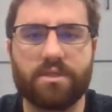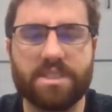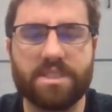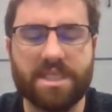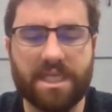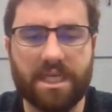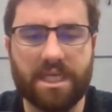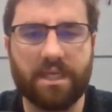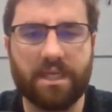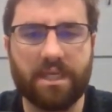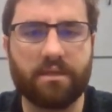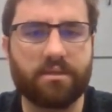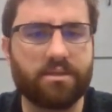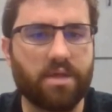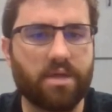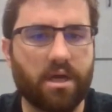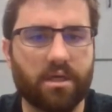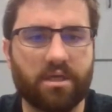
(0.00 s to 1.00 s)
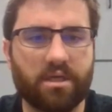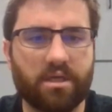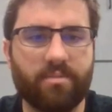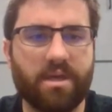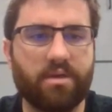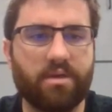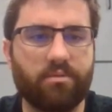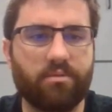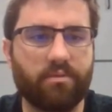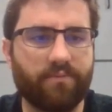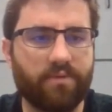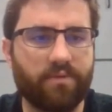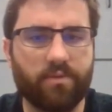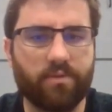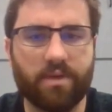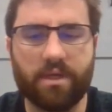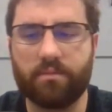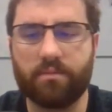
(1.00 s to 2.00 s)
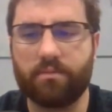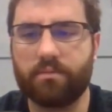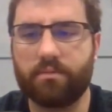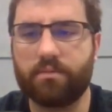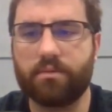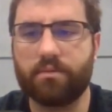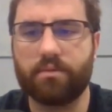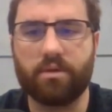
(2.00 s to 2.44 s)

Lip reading: seeing, documenting, reviewing,